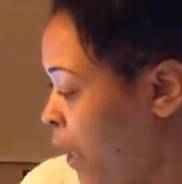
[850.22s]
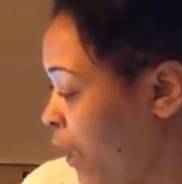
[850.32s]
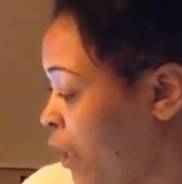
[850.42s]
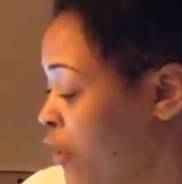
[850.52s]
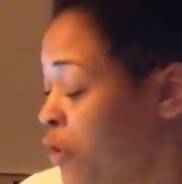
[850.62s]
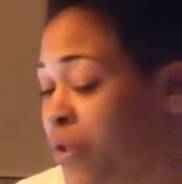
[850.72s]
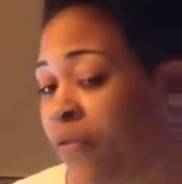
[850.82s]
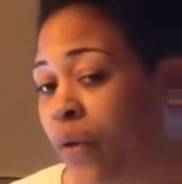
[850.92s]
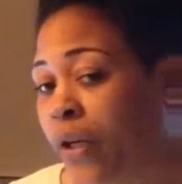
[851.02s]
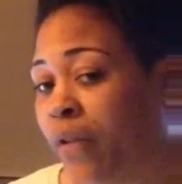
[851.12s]
A conducive
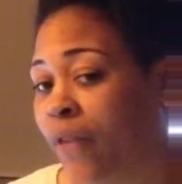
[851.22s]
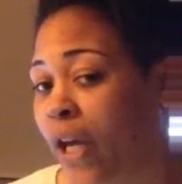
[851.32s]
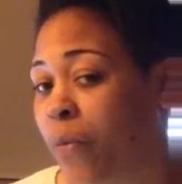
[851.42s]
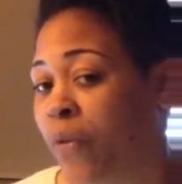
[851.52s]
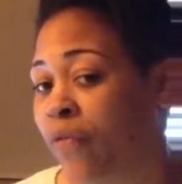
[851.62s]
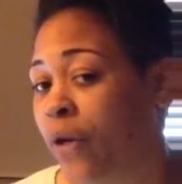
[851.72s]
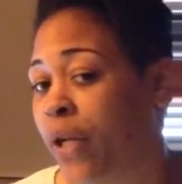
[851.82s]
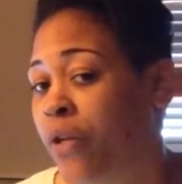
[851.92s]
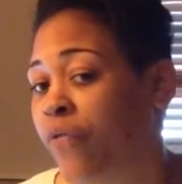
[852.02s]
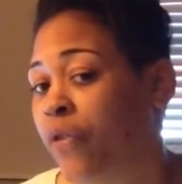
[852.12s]
work environment for an
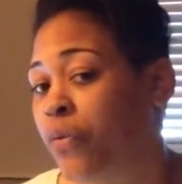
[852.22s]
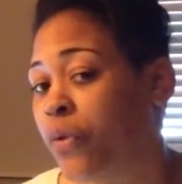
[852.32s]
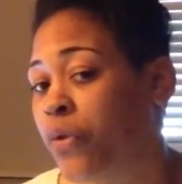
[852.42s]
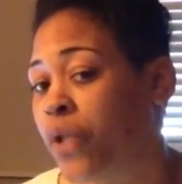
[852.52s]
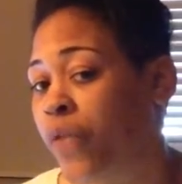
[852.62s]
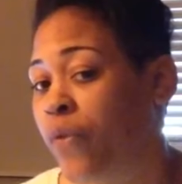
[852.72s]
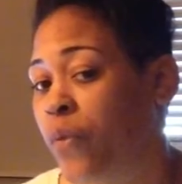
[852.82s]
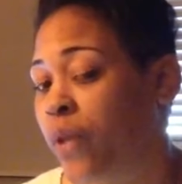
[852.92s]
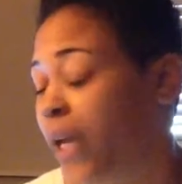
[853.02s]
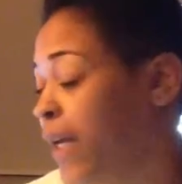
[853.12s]
individual who suffers
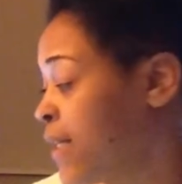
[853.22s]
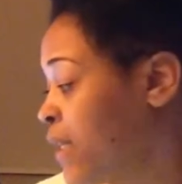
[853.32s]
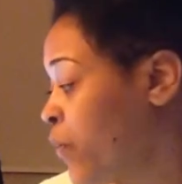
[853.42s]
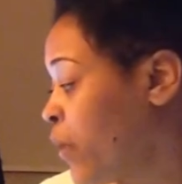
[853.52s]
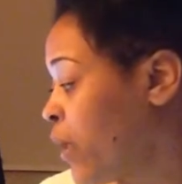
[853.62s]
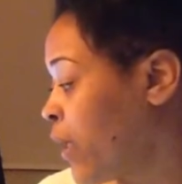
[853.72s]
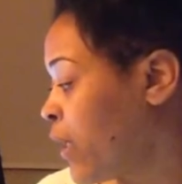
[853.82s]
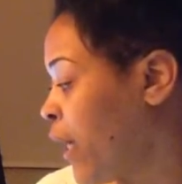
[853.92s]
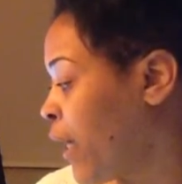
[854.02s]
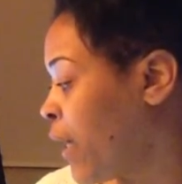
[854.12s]
with ASD would look
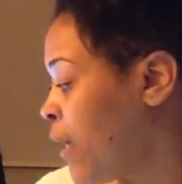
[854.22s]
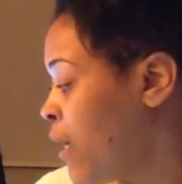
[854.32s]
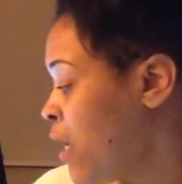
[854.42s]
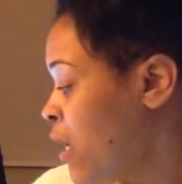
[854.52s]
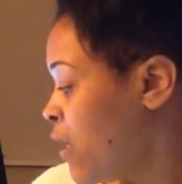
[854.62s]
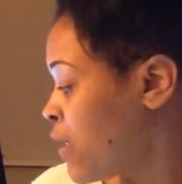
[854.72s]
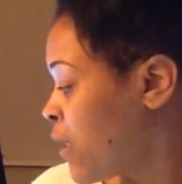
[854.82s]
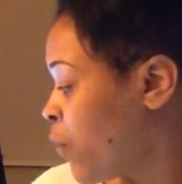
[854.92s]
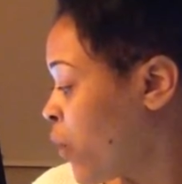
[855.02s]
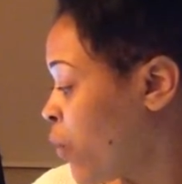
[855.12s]
like
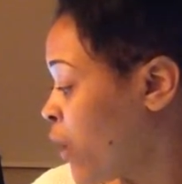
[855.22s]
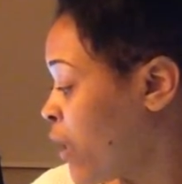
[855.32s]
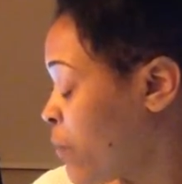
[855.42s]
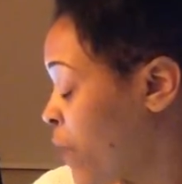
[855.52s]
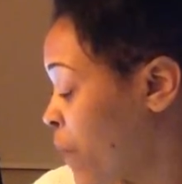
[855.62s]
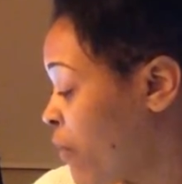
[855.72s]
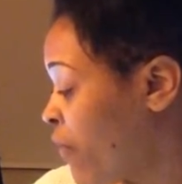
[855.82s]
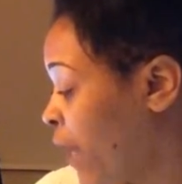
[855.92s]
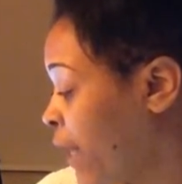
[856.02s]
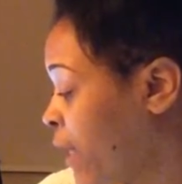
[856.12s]
somewhere where they
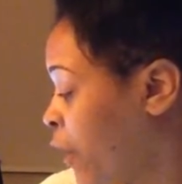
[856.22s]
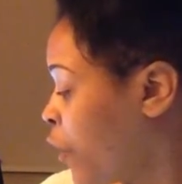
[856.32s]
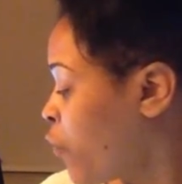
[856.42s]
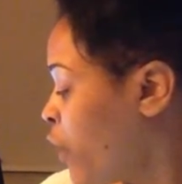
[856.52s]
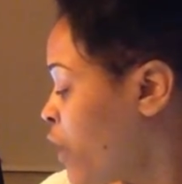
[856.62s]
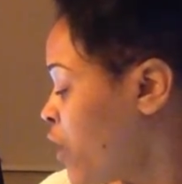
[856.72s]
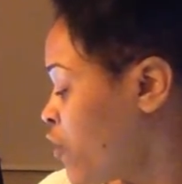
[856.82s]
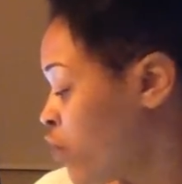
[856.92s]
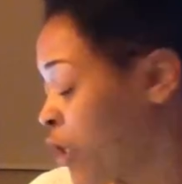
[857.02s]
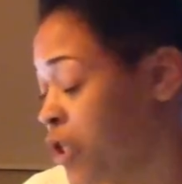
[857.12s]
provide clear written
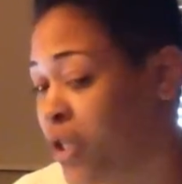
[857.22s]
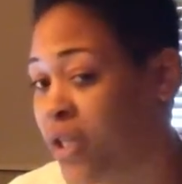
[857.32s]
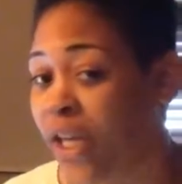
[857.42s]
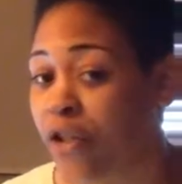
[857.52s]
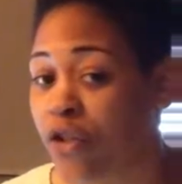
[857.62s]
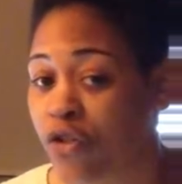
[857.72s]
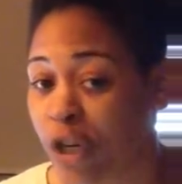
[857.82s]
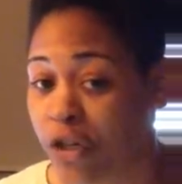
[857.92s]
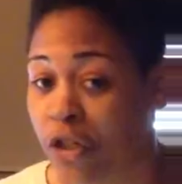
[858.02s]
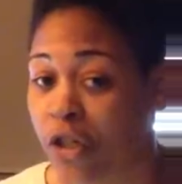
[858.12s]
instructions and
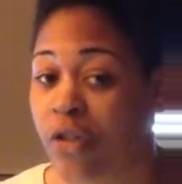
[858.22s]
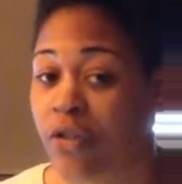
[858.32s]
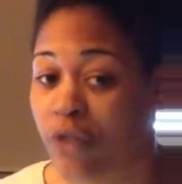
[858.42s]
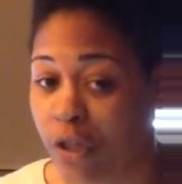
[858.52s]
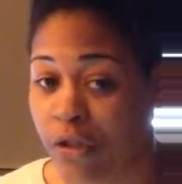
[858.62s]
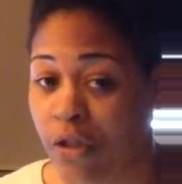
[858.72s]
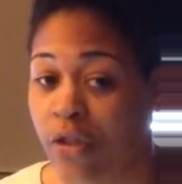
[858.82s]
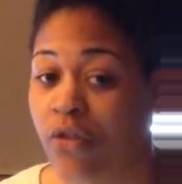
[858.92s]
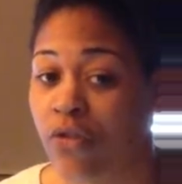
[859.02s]
structure. Structure